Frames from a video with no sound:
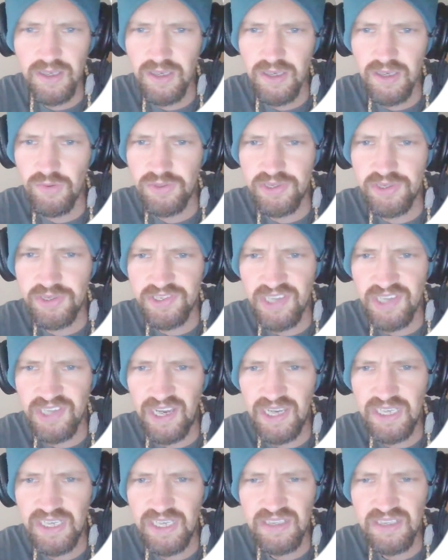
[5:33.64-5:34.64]
It was
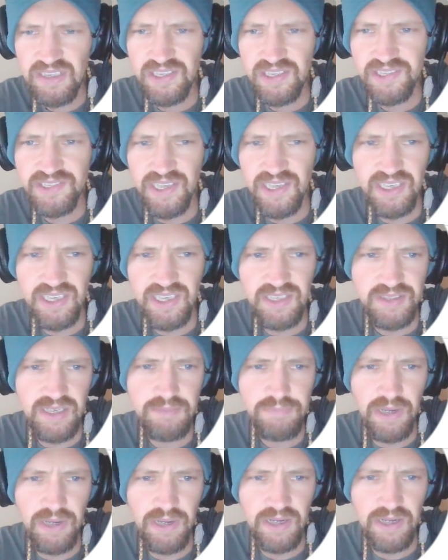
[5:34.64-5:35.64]
designed in the Second
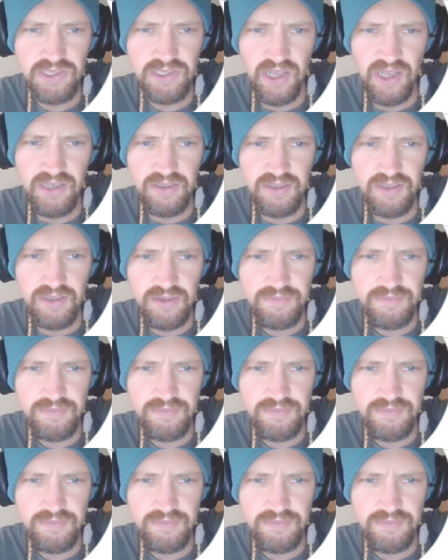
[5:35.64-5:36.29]
Empire style.